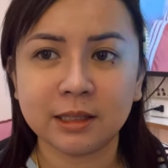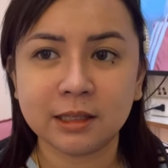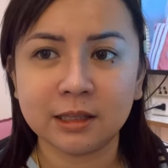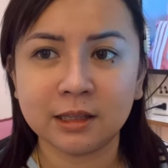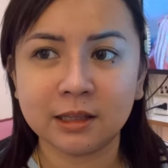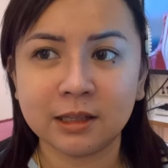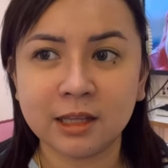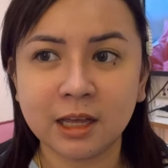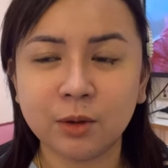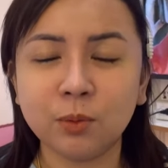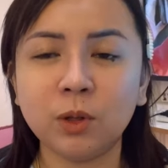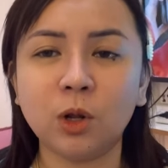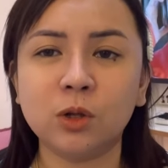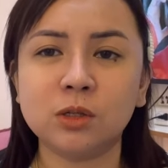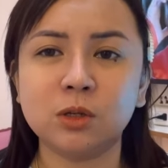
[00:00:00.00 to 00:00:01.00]
They
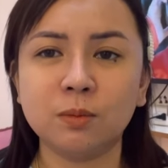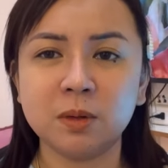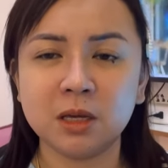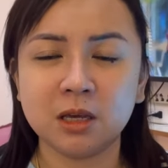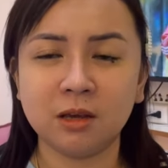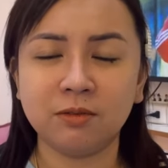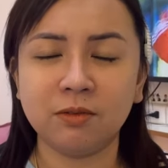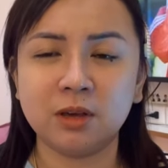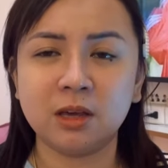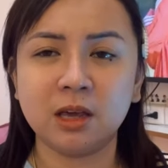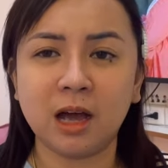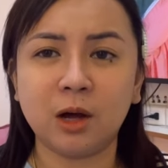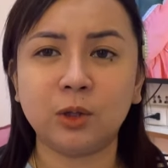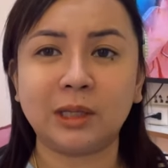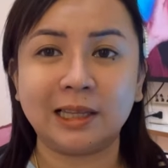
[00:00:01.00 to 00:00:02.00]
will also be giving
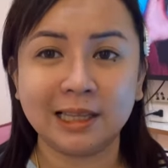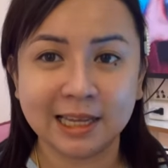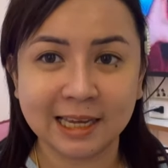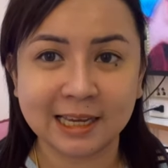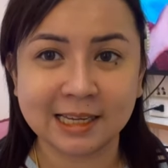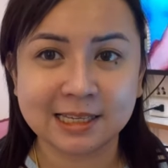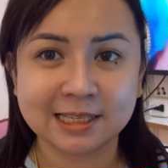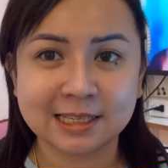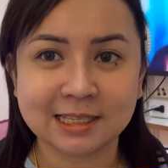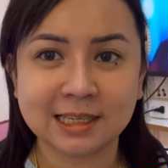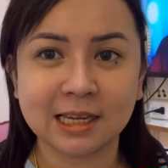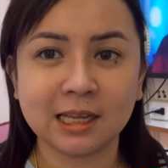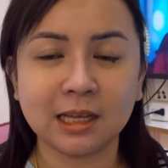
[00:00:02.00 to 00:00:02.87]
out links.